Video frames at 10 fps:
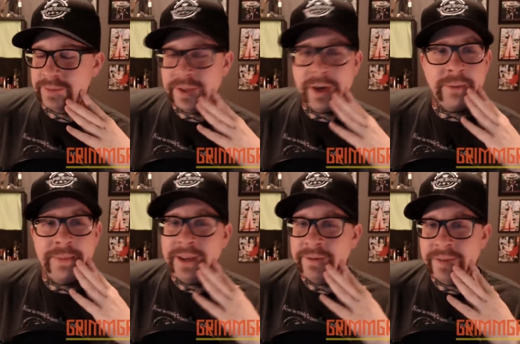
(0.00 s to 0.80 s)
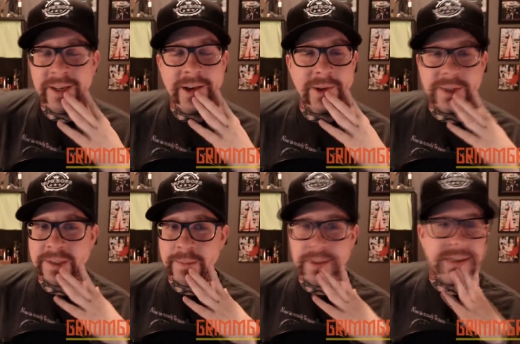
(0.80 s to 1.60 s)
don't make videos
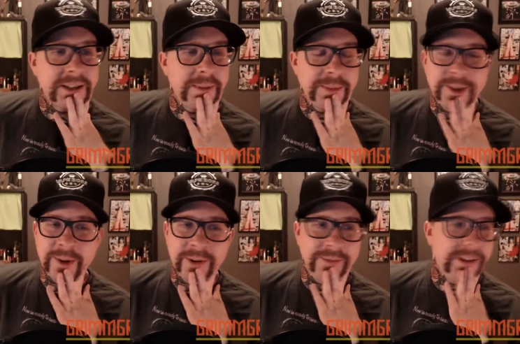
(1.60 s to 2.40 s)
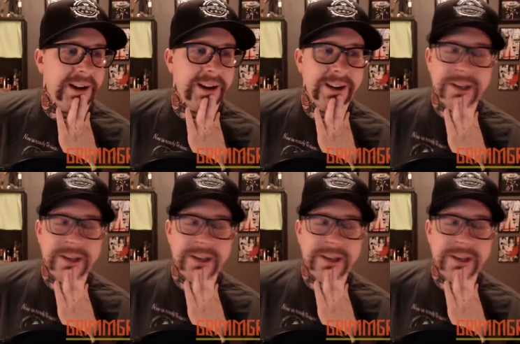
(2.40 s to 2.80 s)
to be some sort of uh,